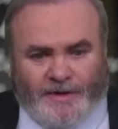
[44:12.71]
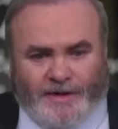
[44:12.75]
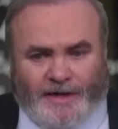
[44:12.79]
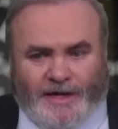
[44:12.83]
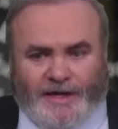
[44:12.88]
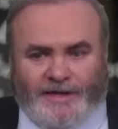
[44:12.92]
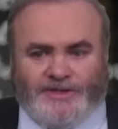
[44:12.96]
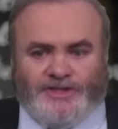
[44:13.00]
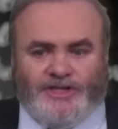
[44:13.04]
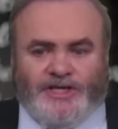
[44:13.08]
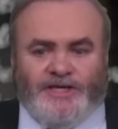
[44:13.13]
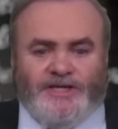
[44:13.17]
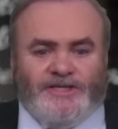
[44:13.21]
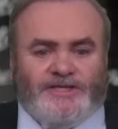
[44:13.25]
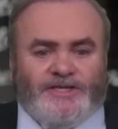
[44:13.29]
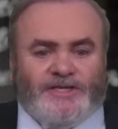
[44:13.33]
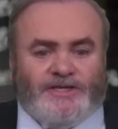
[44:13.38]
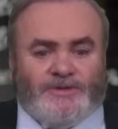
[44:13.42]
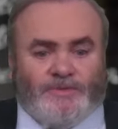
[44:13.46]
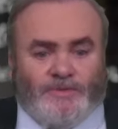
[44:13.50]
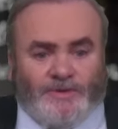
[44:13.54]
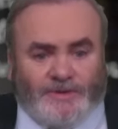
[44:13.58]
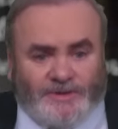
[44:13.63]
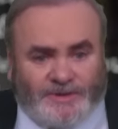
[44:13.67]
and
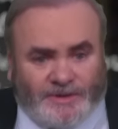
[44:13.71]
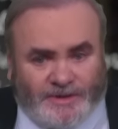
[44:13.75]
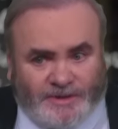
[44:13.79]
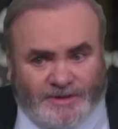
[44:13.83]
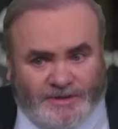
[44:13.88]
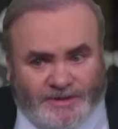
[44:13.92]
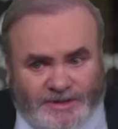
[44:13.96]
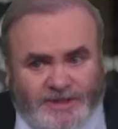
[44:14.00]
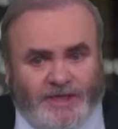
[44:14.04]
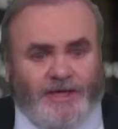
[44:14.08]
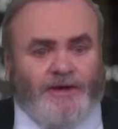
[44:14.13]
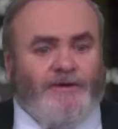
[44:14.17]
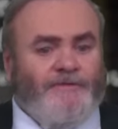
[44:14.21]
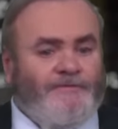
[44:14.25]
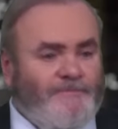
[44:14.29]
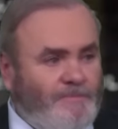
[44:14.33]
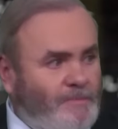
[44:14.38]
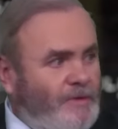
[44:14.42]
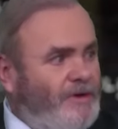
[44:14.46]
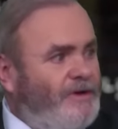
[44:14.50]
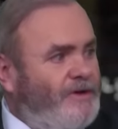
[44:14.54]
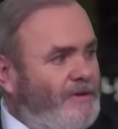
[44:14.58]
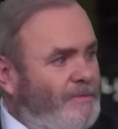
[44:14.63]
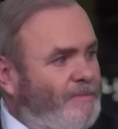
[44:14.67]
Jesus was conceived
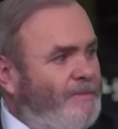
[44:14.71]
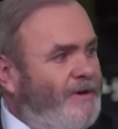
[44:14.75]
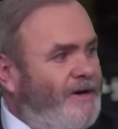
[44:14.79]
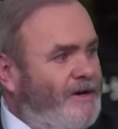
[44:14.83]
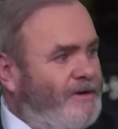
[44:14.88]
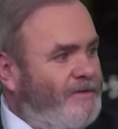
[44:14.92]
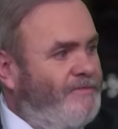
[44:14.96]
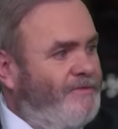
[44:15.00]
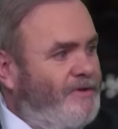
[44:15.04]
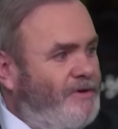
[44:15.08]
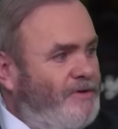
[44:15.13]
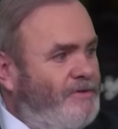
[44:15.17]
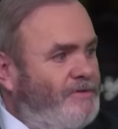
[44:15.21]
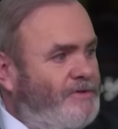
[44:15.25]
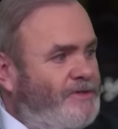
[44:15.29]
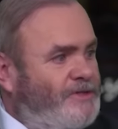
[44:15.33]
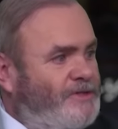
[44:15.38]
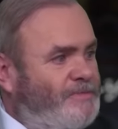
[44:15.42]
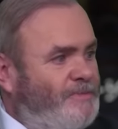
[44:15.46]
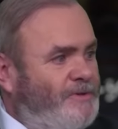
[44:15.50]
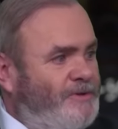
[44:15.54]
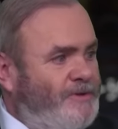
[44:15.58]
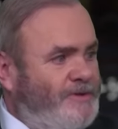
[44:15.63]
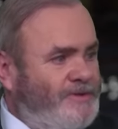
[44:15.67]
by the power of the Holy
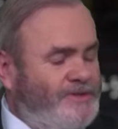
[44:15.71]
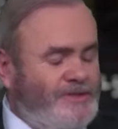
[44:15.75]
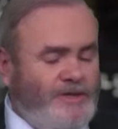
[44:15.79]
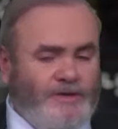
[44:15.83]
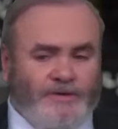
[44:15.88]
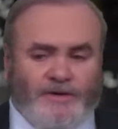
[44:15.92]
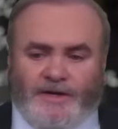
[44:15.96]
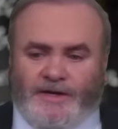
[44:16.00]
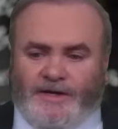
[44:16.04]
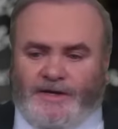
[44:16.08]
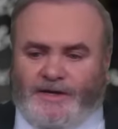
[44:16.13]
Spirit. Yes. So,